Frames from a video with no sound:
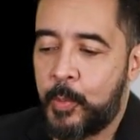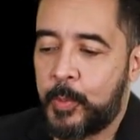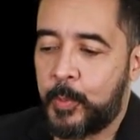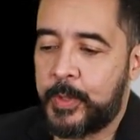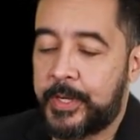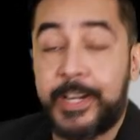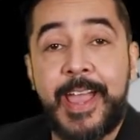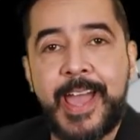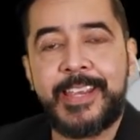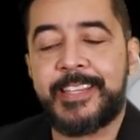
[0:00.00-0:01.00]
now we are
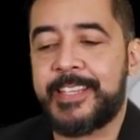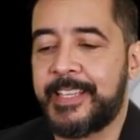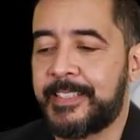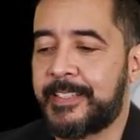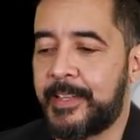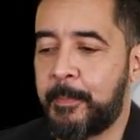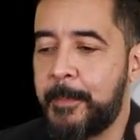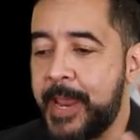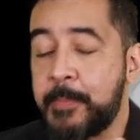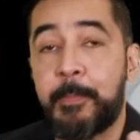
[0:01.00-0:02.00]
getting in the
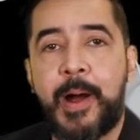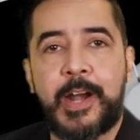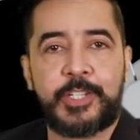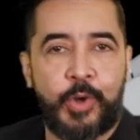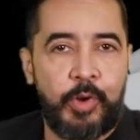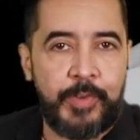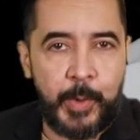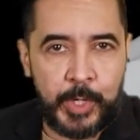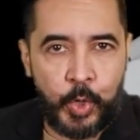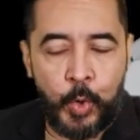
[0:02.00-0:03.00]
main part of
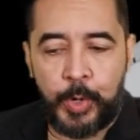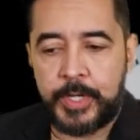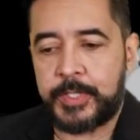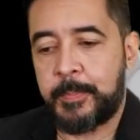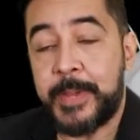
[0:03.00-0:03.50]
our course,